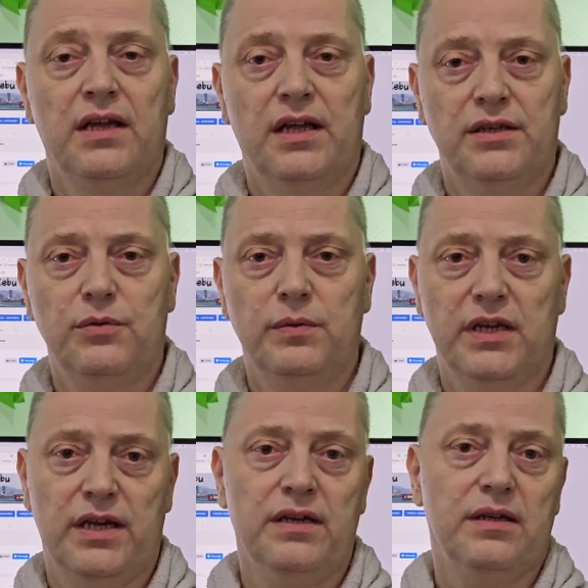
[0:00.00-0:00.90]
and you
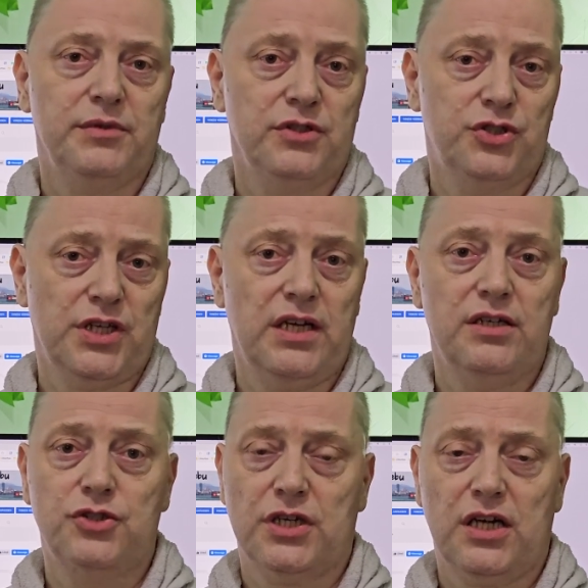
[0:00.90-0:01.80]
will end up in
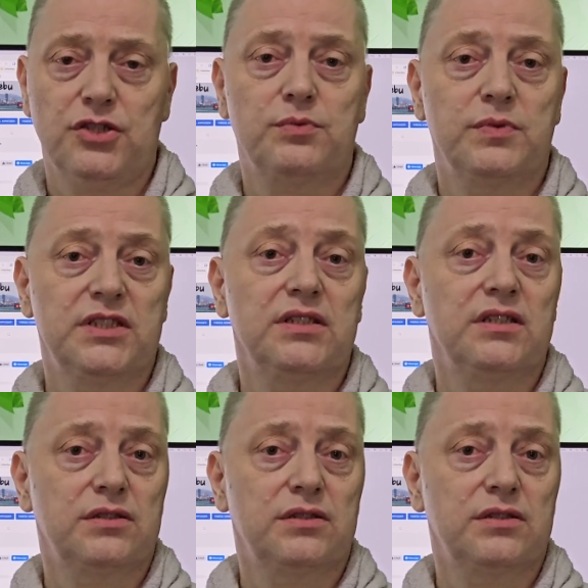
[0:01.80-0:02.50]
jail charged with